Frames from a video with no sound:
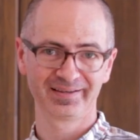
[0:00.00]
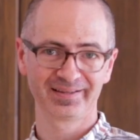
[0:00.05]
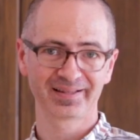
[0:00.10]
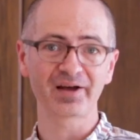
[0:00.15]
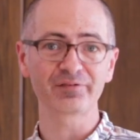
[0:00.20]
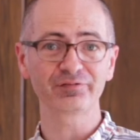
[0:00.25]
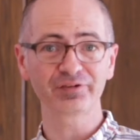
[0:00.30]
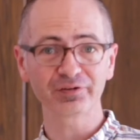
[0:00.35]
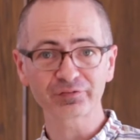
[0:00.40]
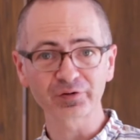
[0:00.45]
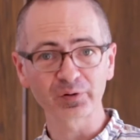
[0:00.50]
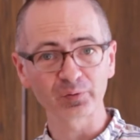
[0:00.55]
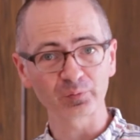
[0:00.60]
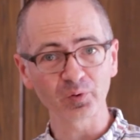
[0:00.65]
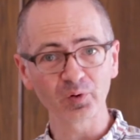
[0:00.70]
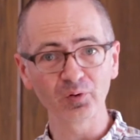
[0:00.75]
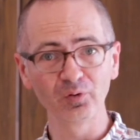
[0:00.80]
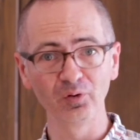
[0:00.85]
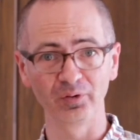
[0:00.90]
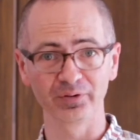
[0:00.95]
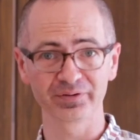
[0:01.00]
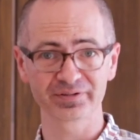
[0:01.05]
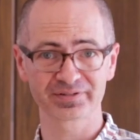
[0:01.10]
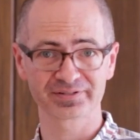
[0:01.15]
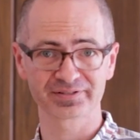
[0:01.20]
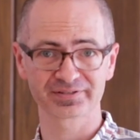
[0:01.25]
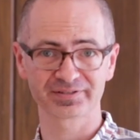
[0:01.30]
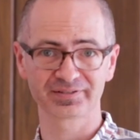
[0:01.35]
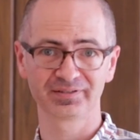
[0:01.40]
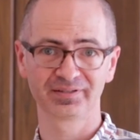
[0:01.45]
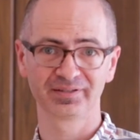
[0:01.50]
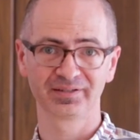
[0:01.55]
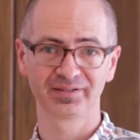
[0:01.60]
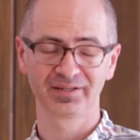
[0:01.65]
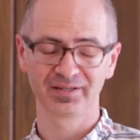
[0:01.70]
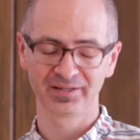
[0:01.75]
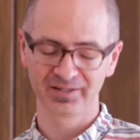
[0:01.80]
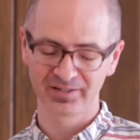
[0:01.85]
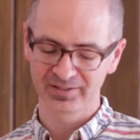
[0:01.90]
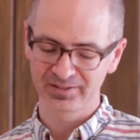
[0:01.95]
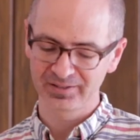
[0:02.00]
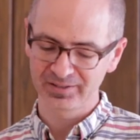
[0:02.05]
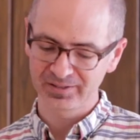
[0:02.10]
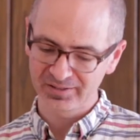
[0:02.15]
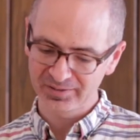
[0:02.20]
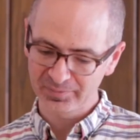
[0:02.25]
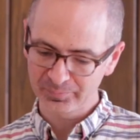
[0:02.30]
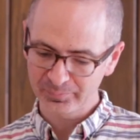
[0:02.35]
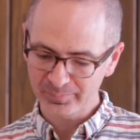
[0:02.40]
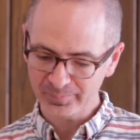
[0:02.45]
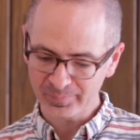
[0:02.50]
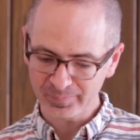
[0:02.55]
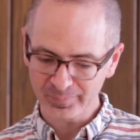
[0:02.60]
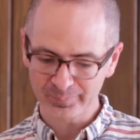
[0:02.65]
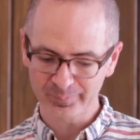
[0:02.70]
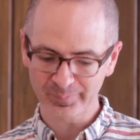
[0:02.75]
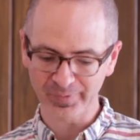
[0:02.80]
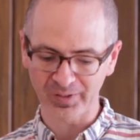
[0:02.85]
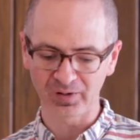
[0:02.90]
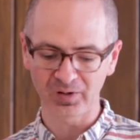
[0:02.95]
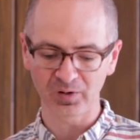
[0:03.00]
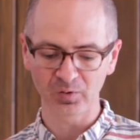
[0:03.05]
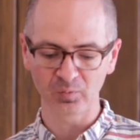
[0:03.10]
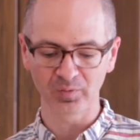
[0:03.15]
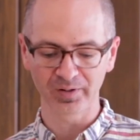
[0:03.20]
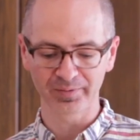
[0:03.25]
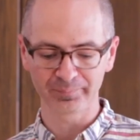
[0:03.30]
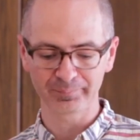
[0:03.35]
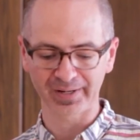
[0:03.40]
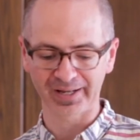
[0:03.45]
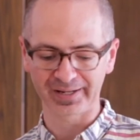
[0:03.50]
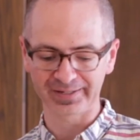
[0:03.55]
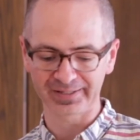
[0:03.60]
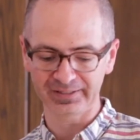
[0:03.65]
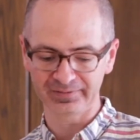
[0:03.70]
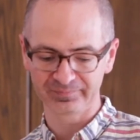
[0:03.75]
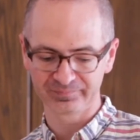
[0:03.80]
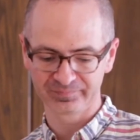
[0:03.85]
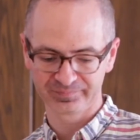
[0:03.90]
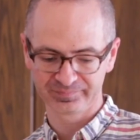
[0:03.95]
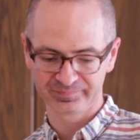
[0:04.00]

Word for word: they have different roles, but all one body.